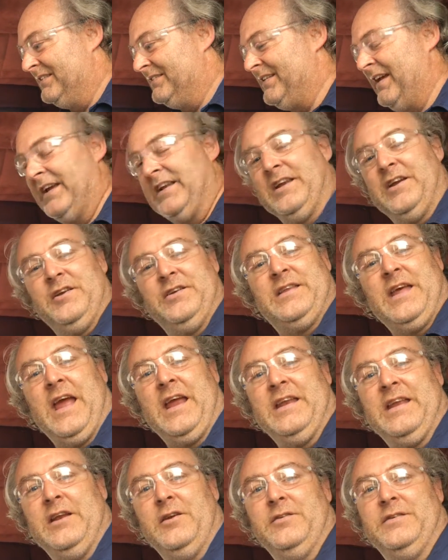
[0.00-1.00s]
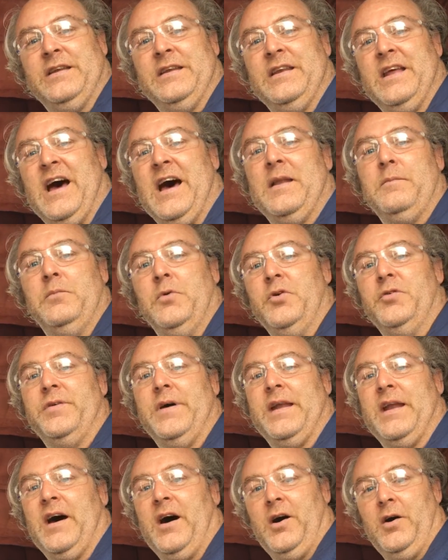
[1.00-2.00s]
secondary tank needle did not move
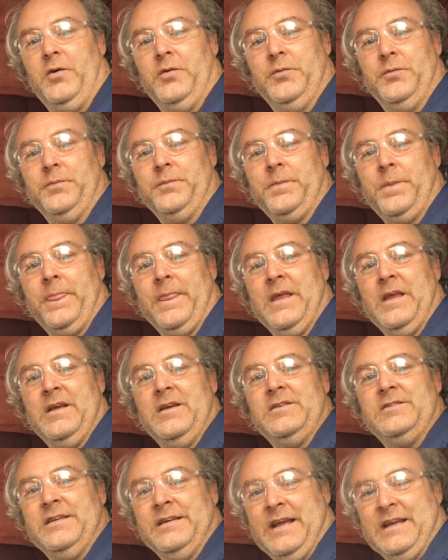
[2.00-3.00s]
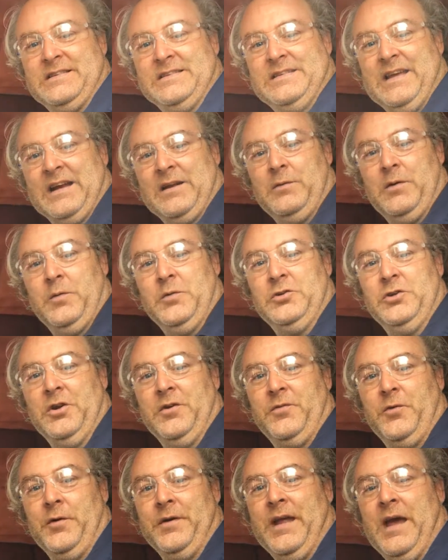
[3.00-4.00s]
at all. So that's exactly what we're
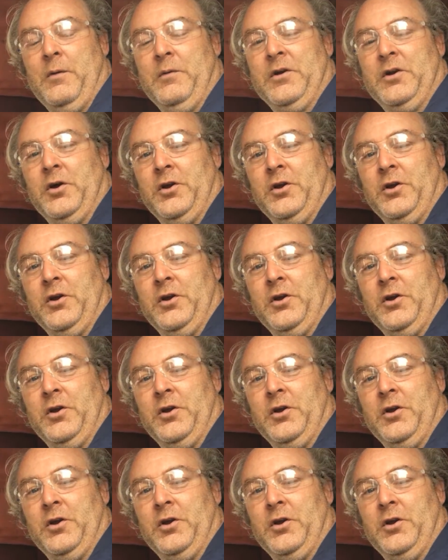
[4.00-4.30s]
looking for. Now we're